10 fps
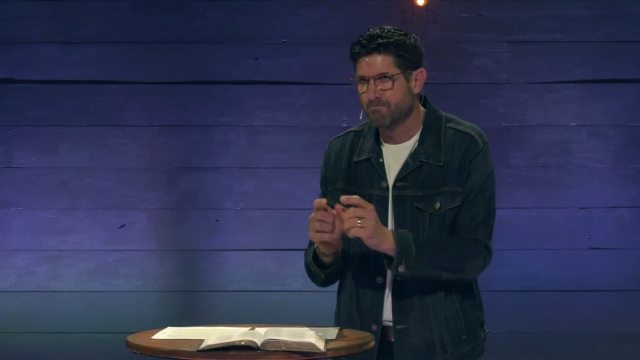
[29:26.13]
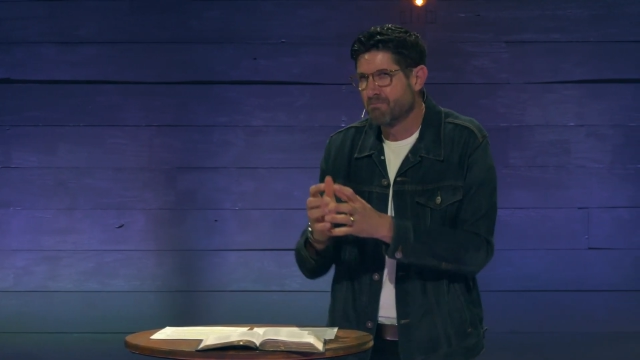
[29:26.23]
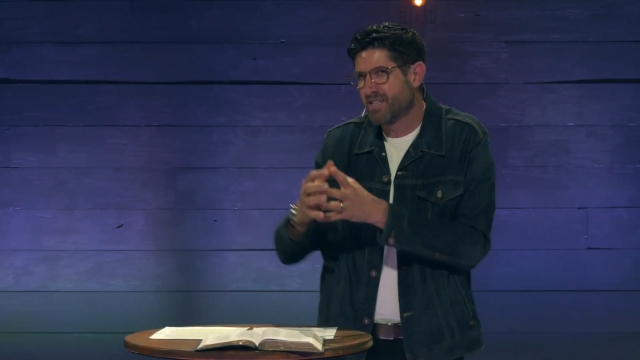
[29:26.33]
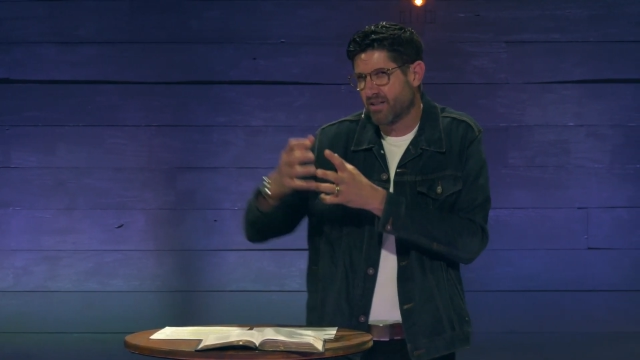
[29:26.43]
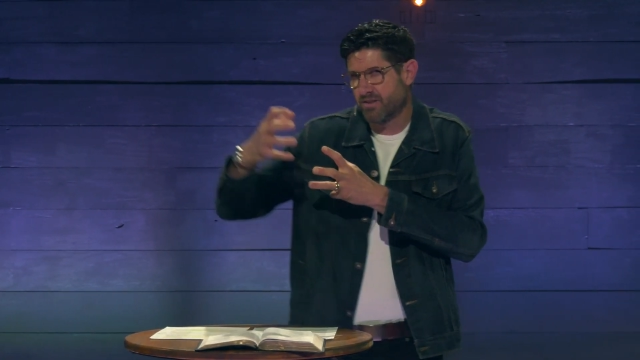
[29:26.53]

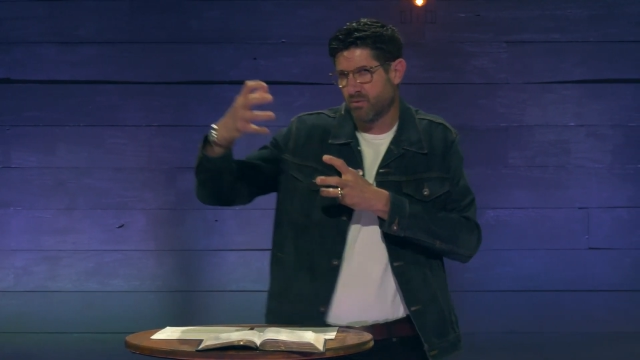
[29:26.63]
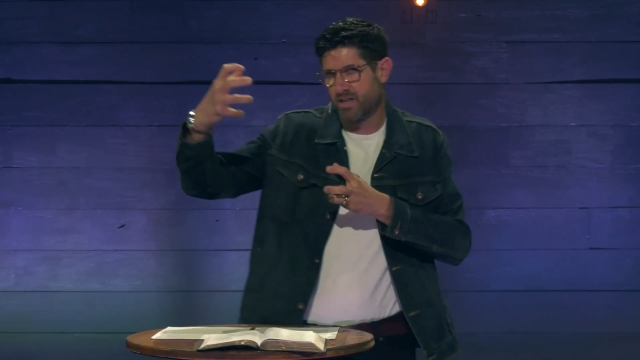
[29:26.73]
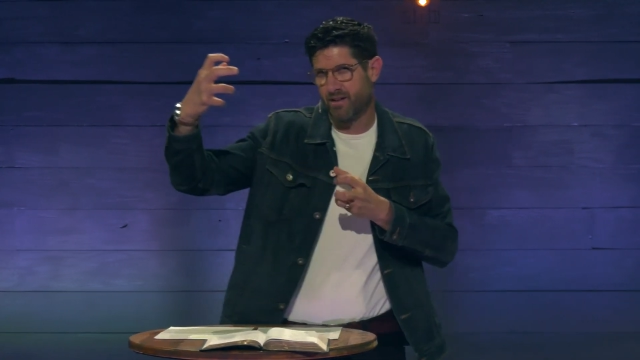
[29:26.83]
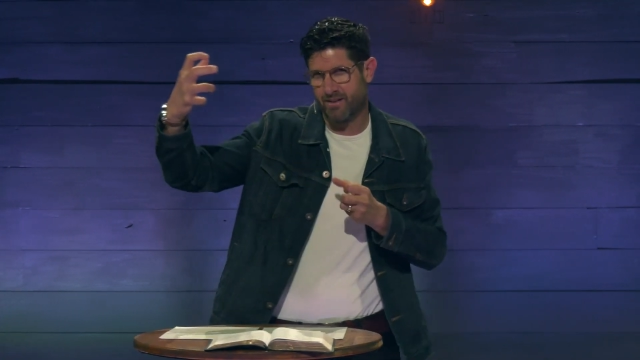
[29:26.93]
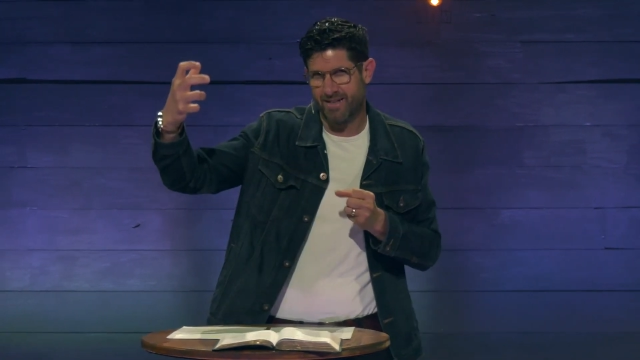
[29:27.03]
because they were
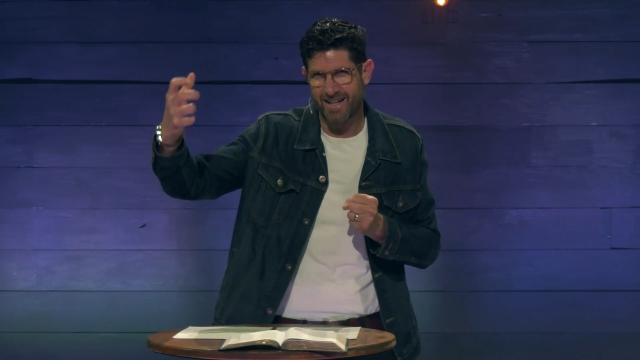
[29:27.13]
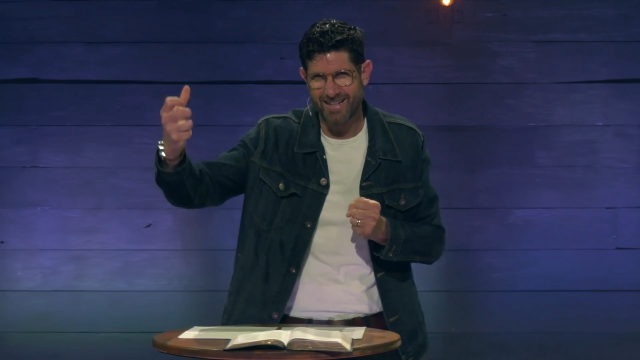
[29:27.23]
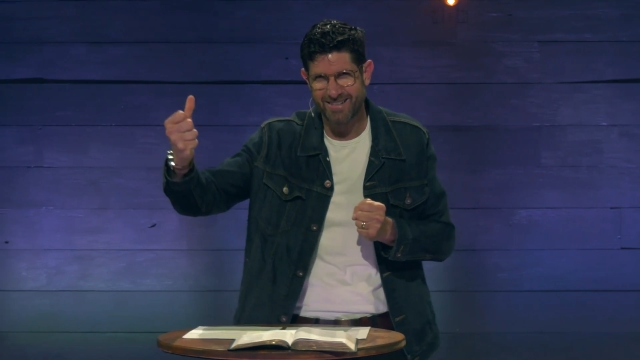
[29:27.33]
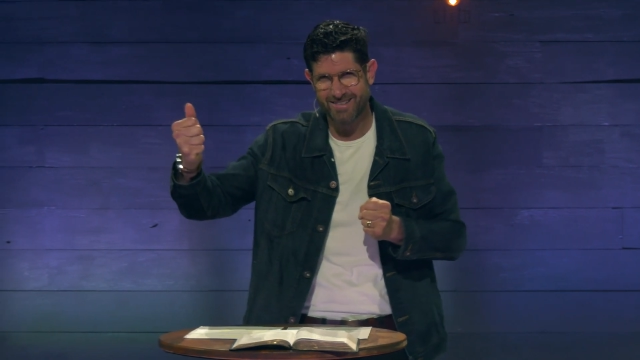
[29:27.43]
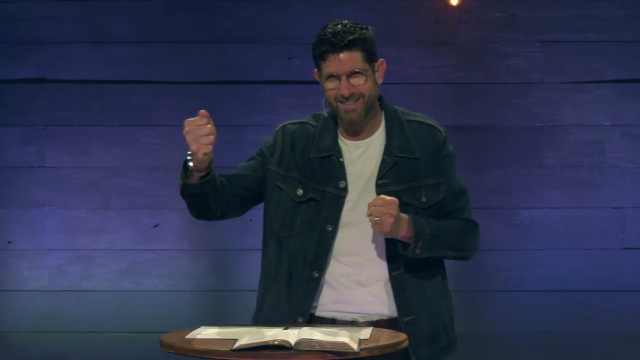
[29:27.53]
held in high
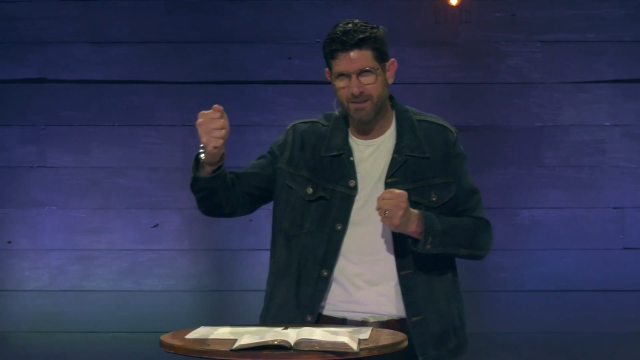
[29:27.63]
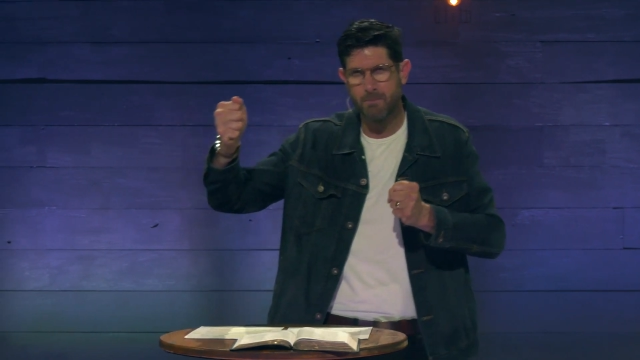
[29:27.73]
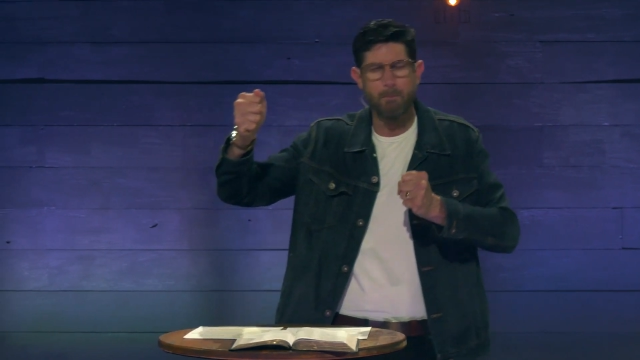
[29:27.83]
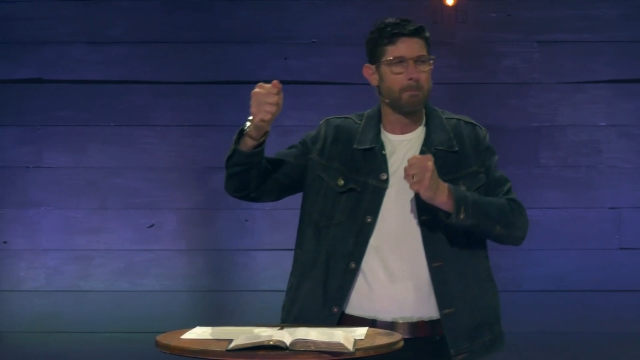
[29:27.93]
esteem,